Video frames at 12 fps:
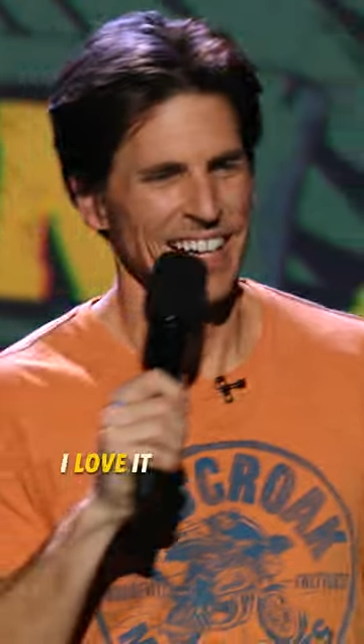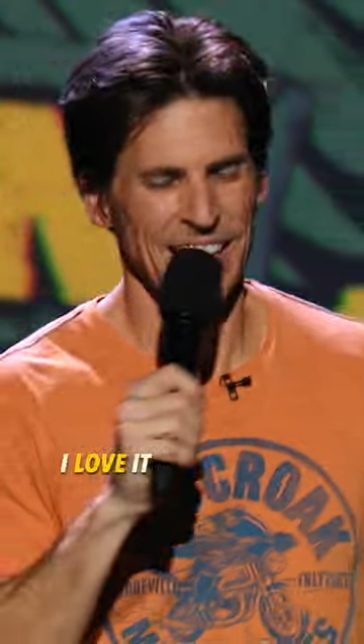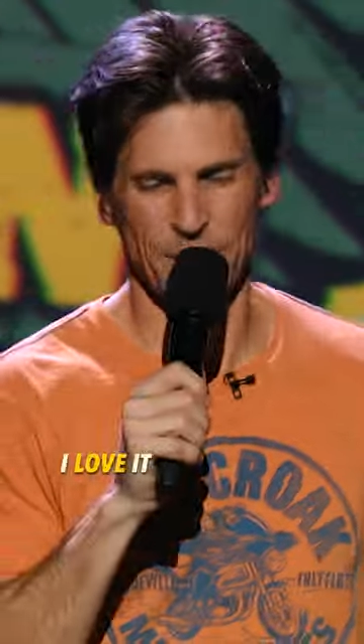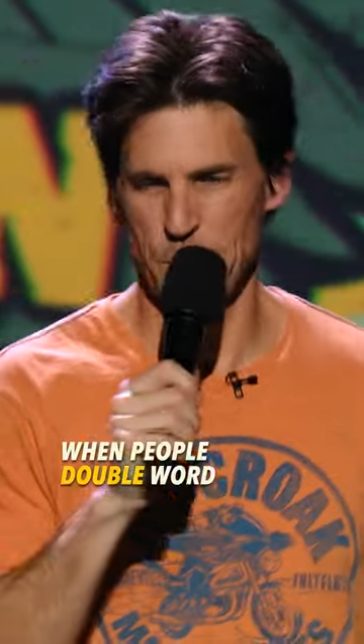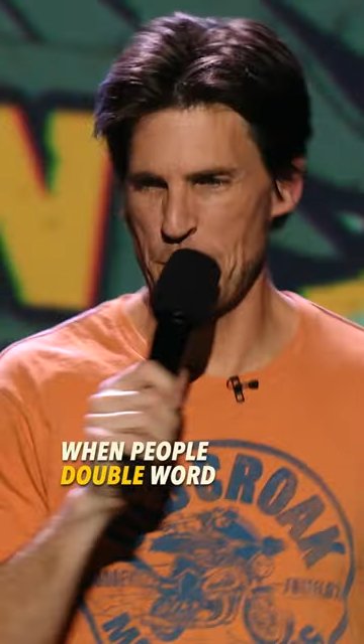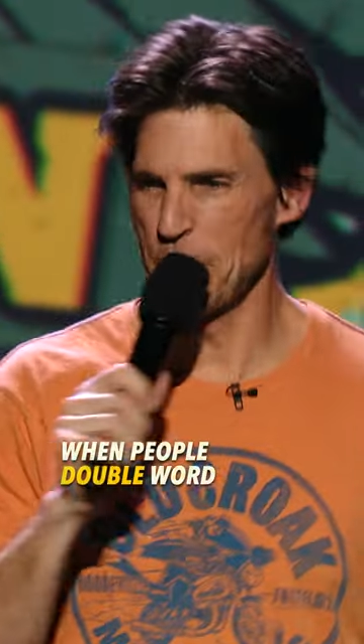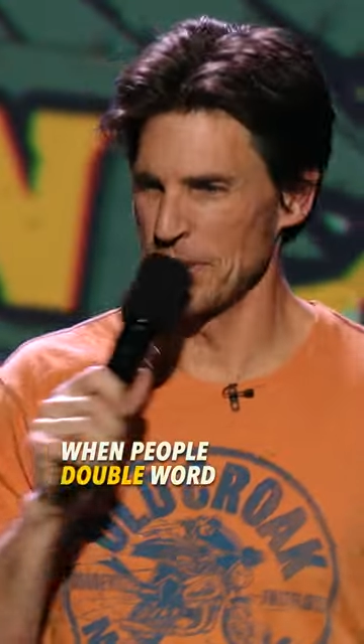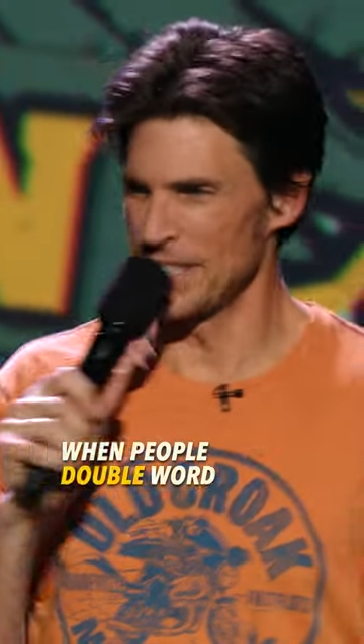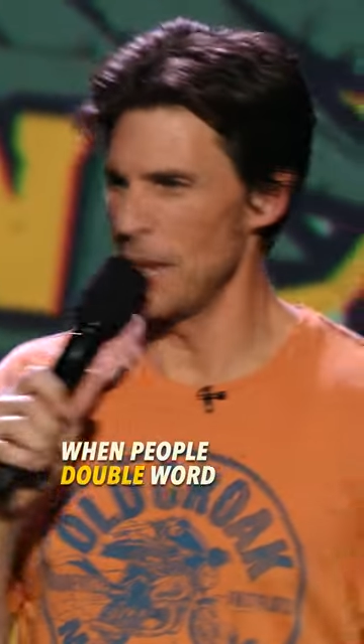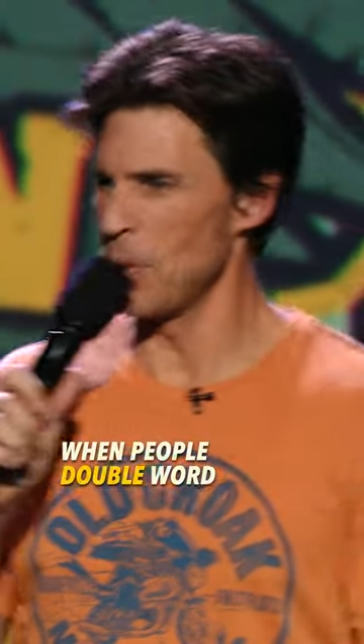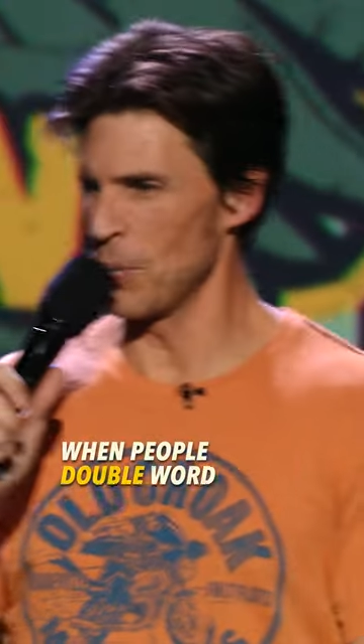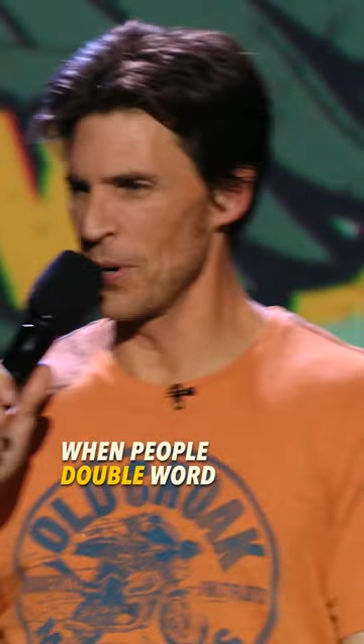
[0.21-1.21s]
I love when people
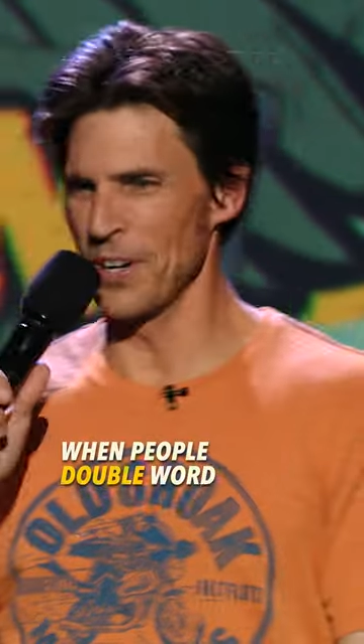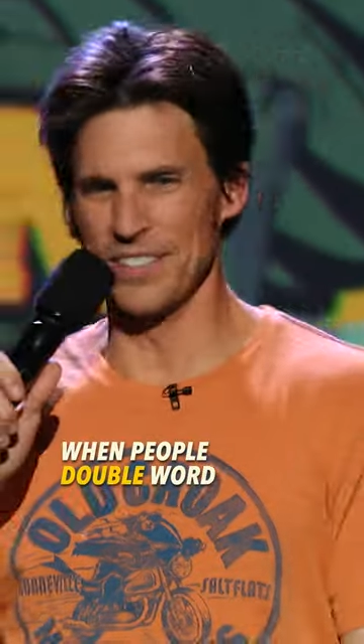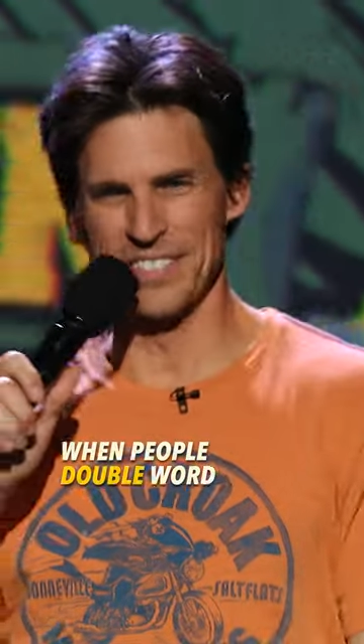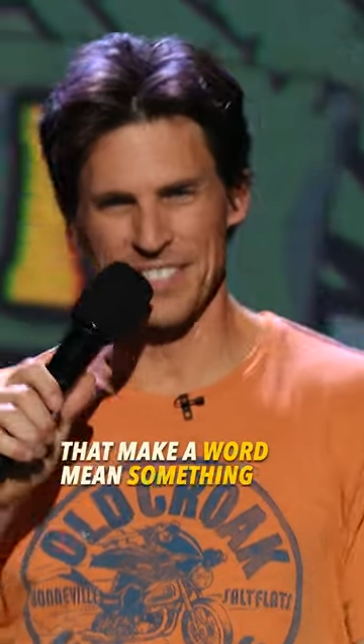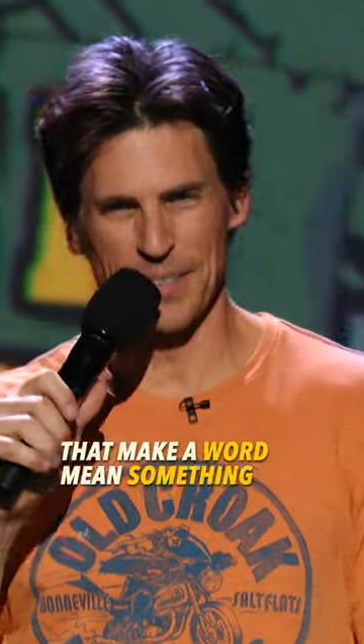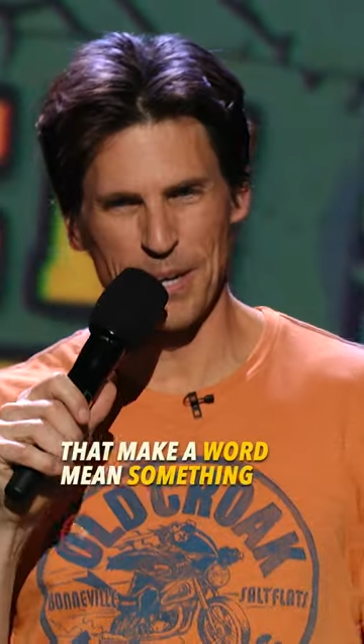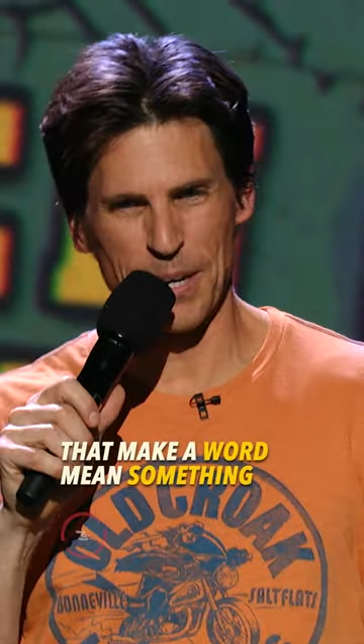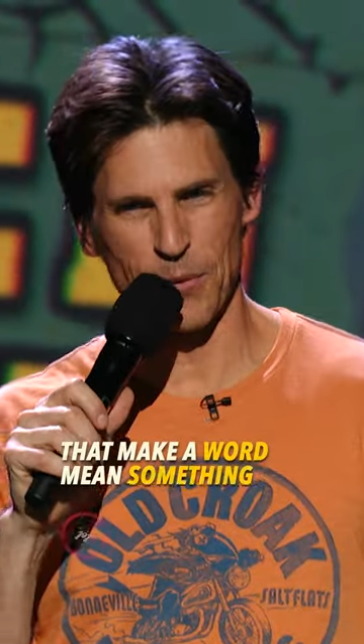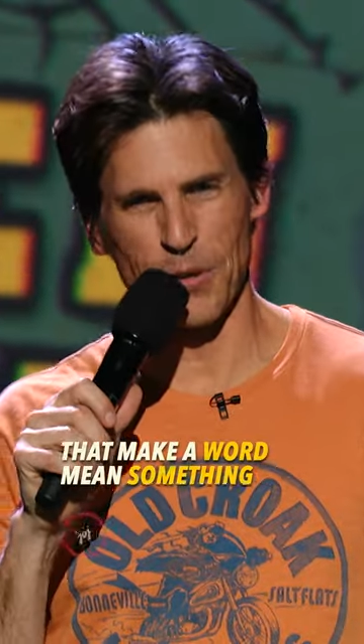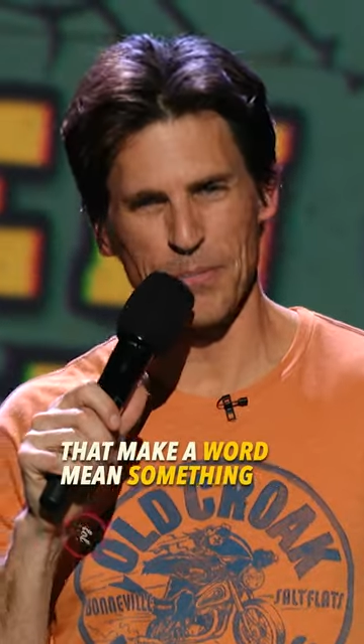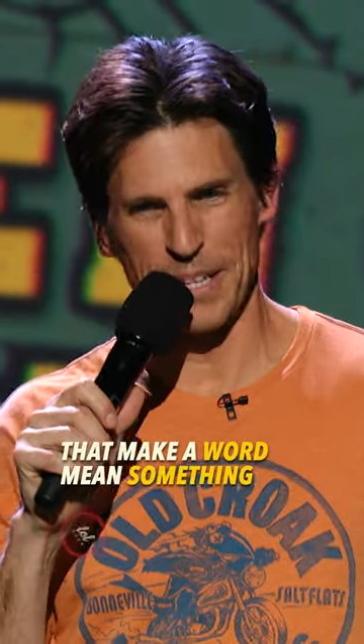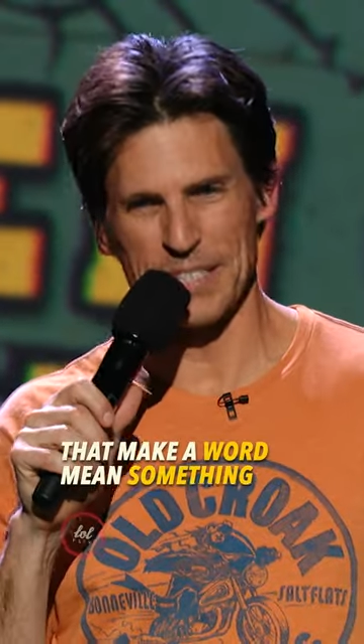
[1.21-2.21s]
double words to make a
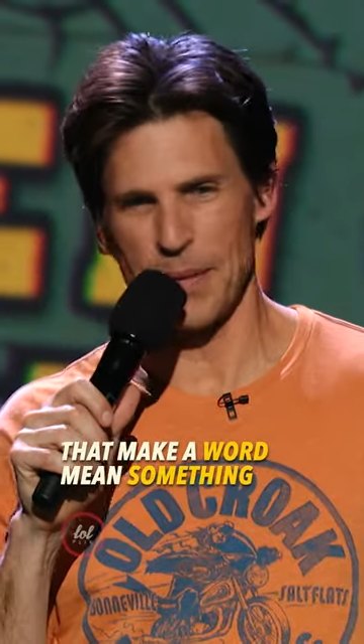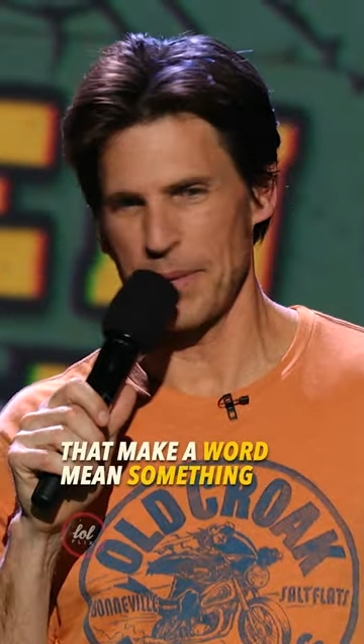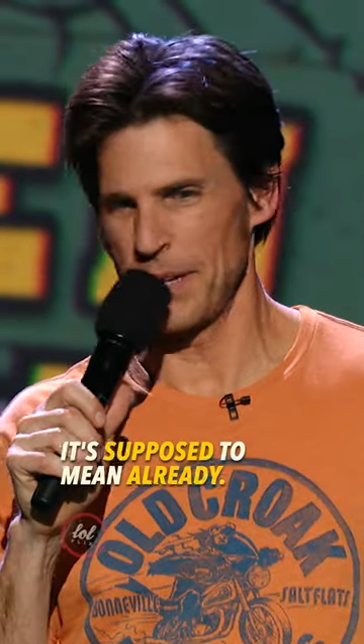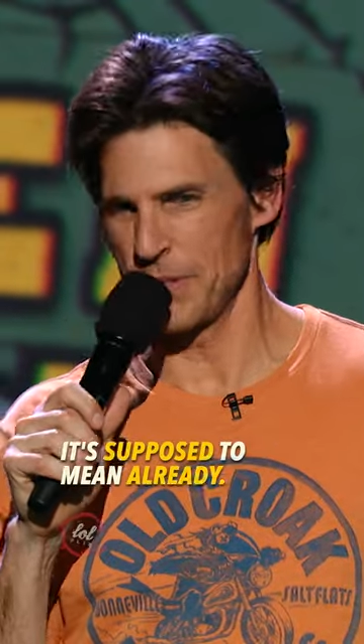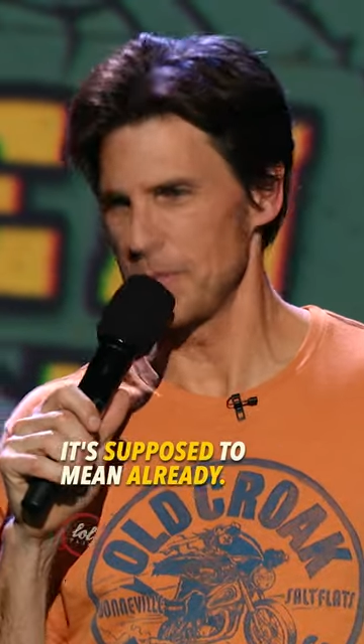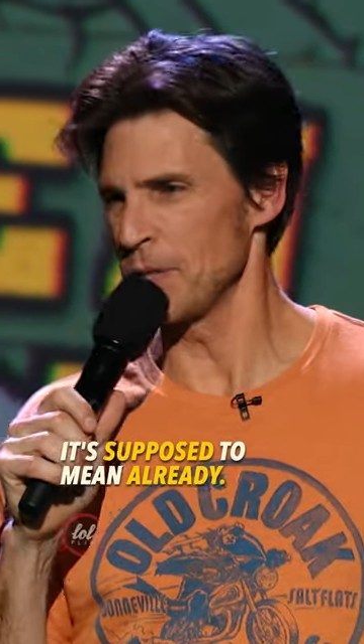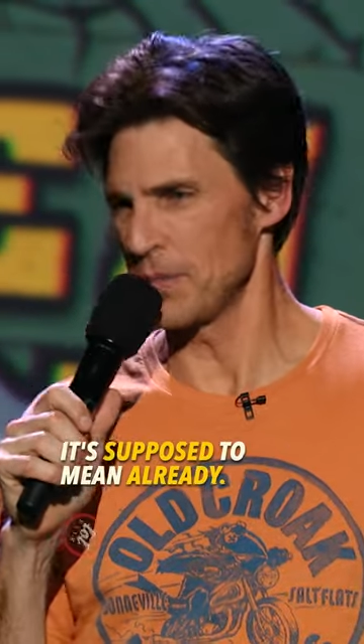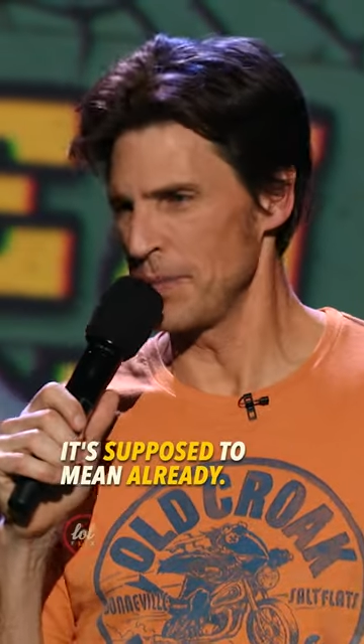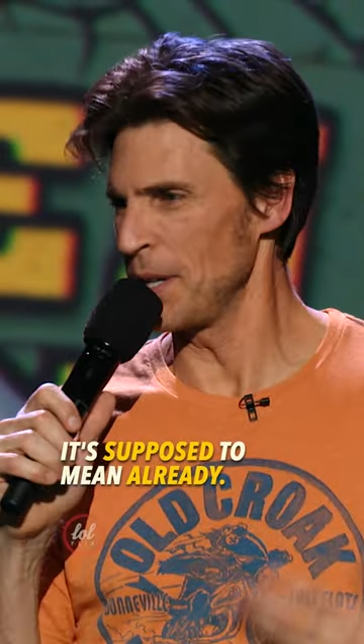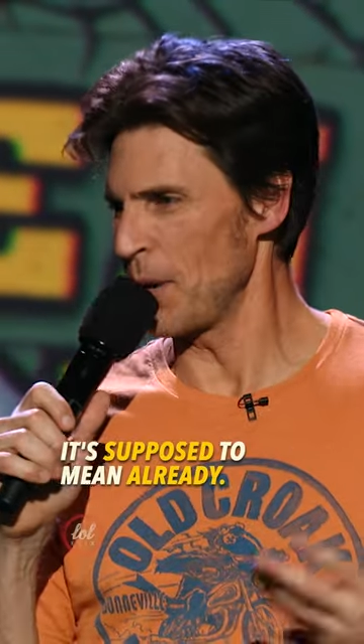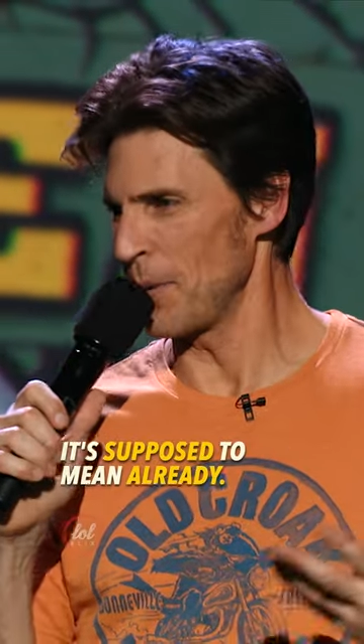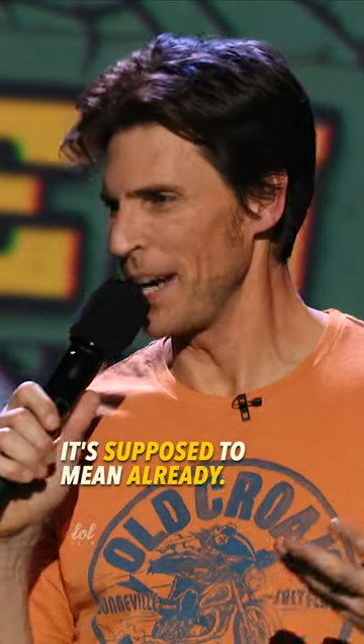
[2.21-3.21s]
word mean something it was supposed to
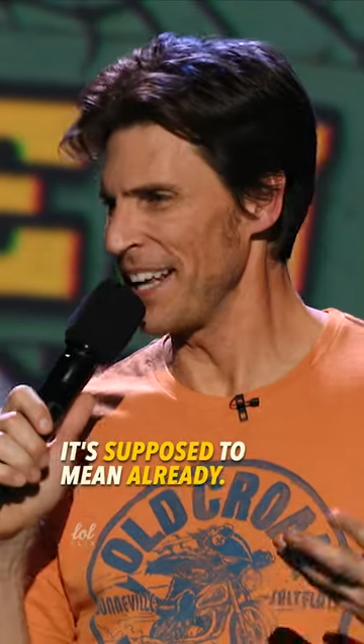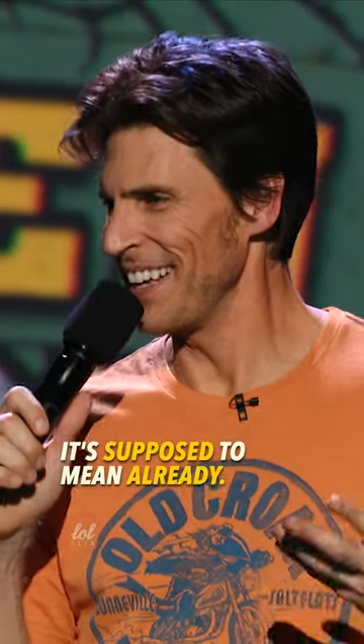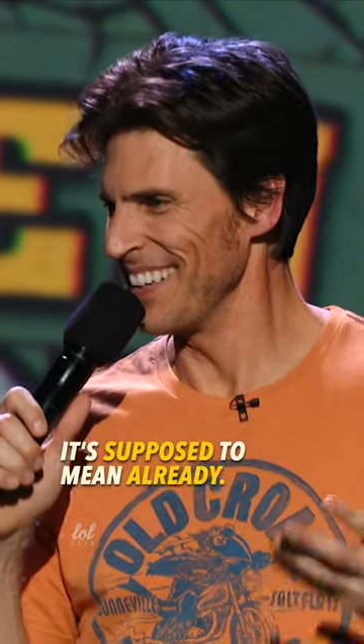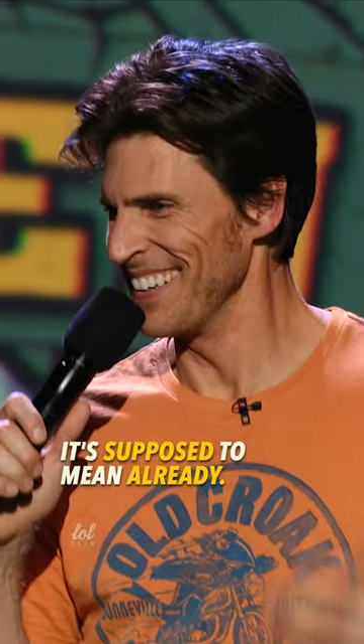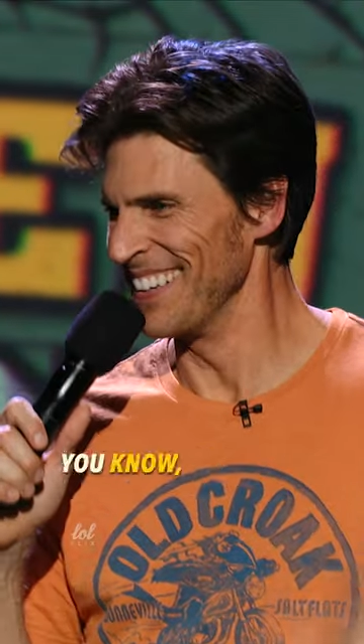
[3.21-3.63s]
mean already.